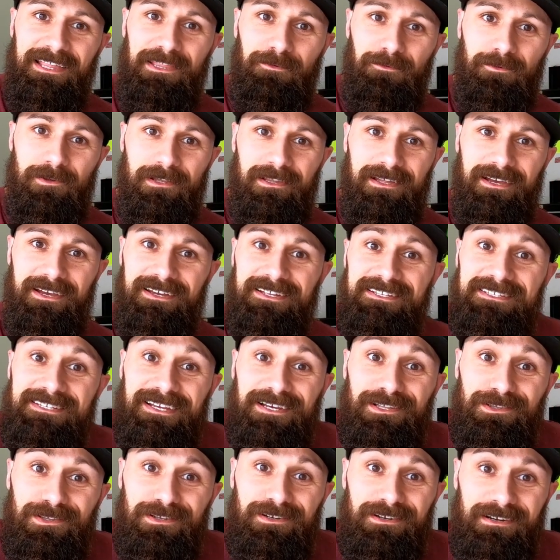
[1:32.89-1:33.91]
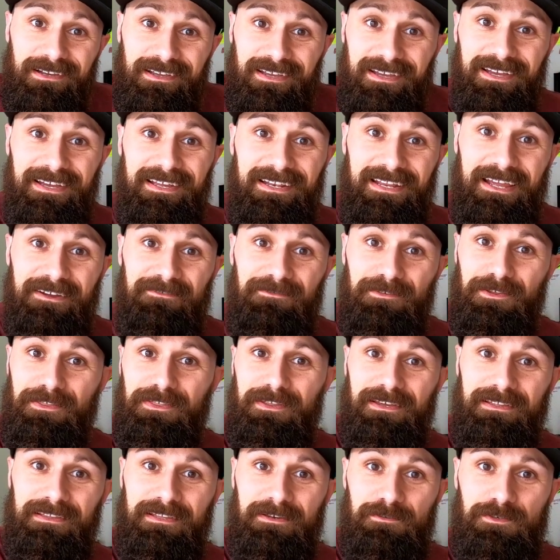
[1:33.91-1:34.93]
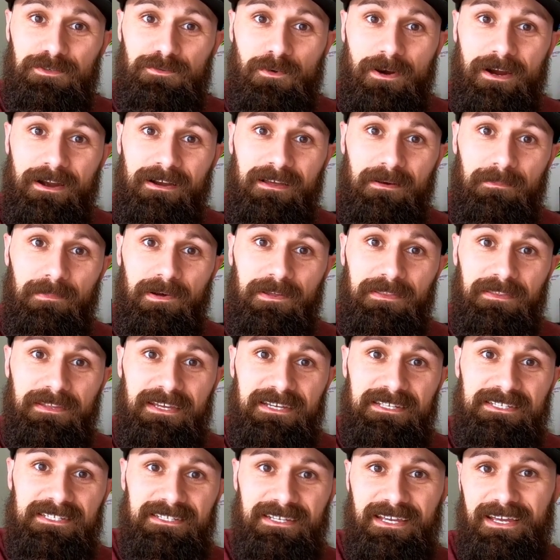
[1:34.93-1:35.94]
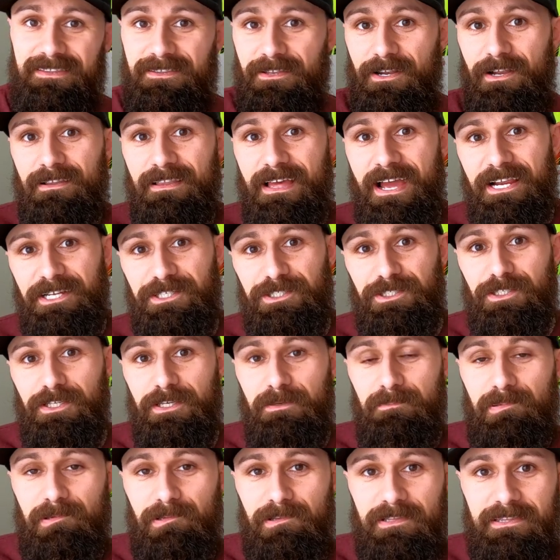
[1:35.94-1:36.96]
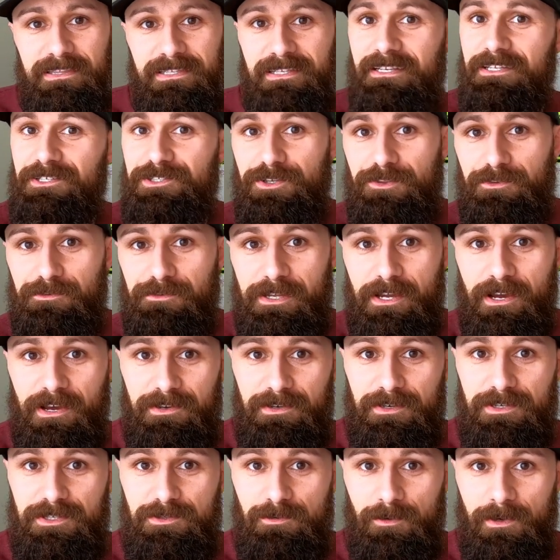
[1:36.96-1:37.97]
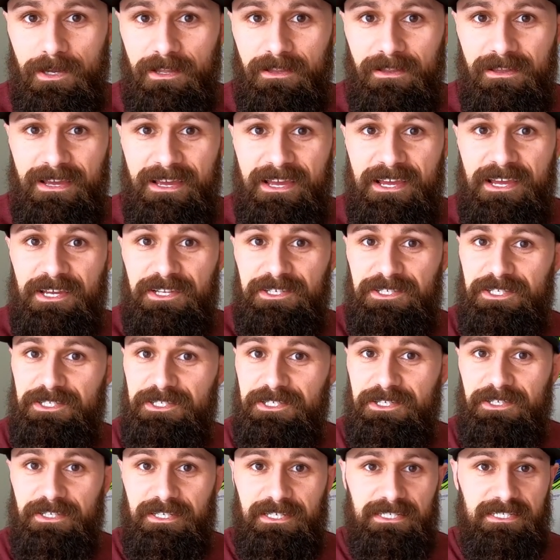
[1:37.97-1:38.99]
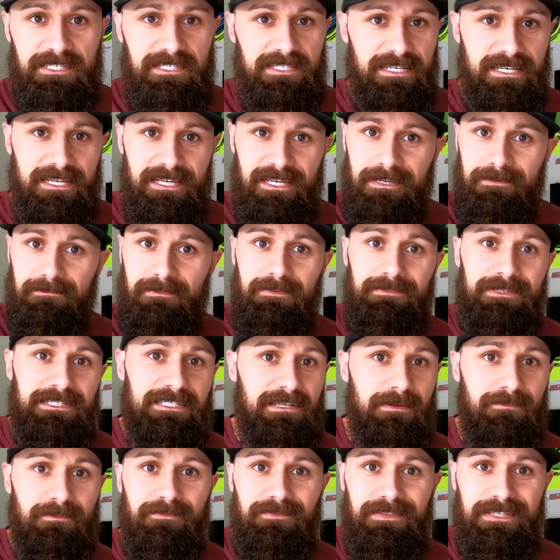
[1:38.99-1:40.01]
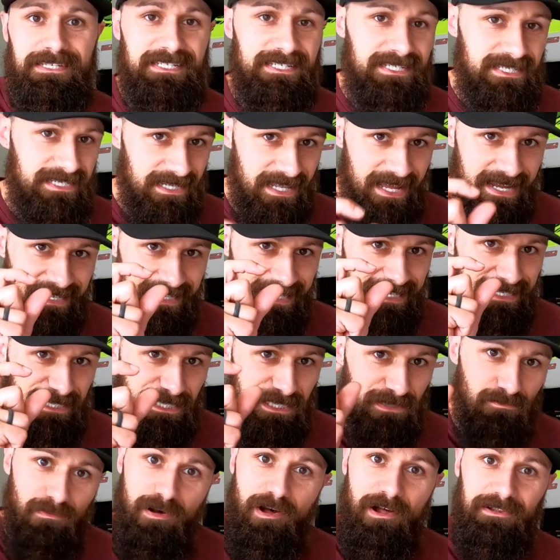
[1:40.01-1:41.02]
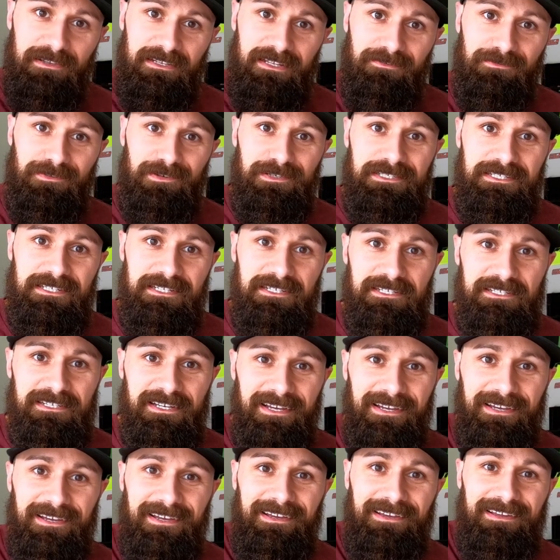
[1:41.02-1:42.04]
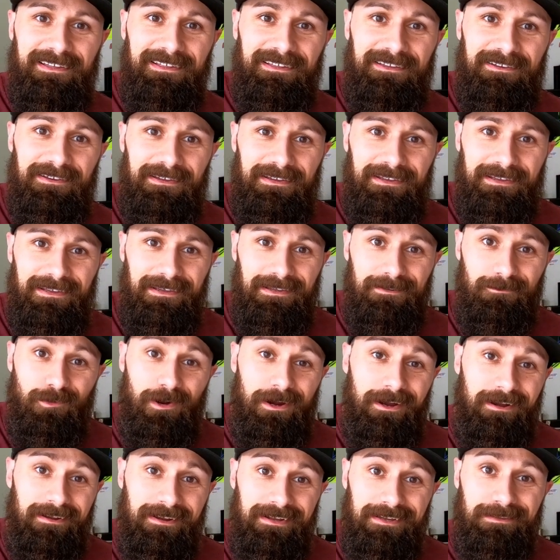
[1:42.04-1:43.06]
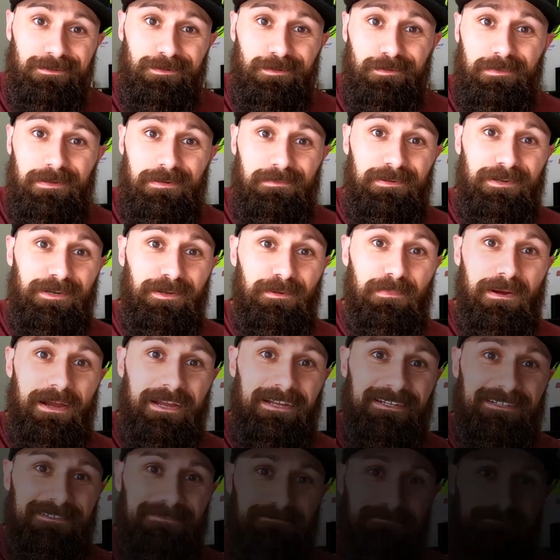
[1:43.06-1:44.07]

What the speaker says: and then we'll take a look at everything that was wired up on this, and then I'll actually pull in the Ninja 300 as well, just so you can see maybe some of the slight and small differences in wiring a little bit bigger bike.